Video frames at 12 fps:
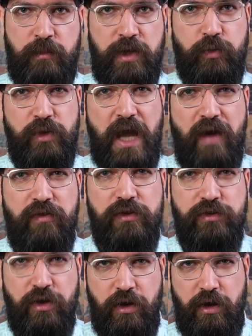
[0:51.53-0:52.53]
But we
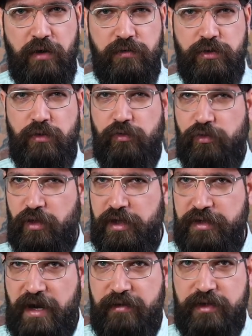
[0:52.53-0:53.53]
haven't heard your
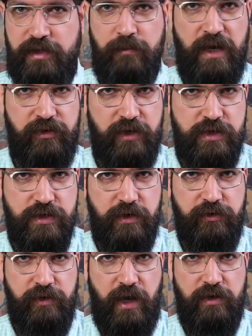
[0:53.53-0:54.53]
solidarity
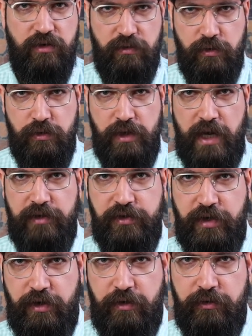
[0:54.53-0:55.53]
messages and crocodile
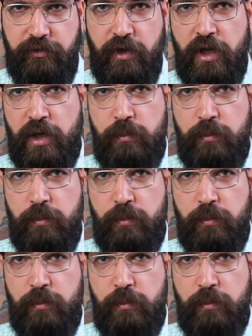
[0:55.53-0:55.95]
tears